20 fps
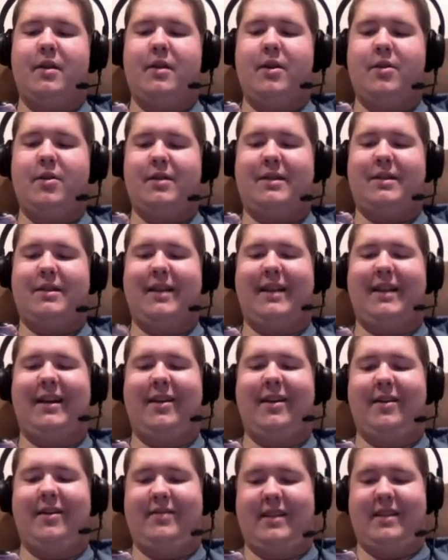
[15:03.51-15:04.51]
Who should take
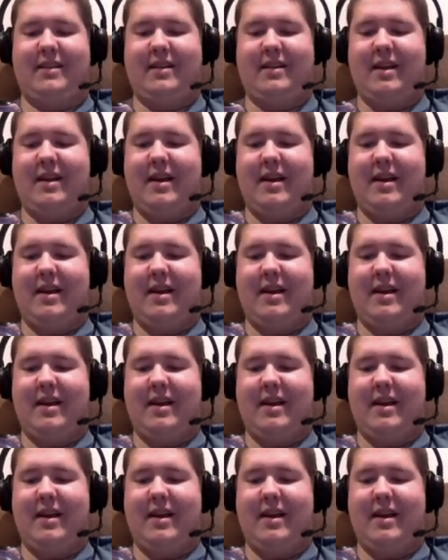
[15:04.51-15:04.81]
care of this?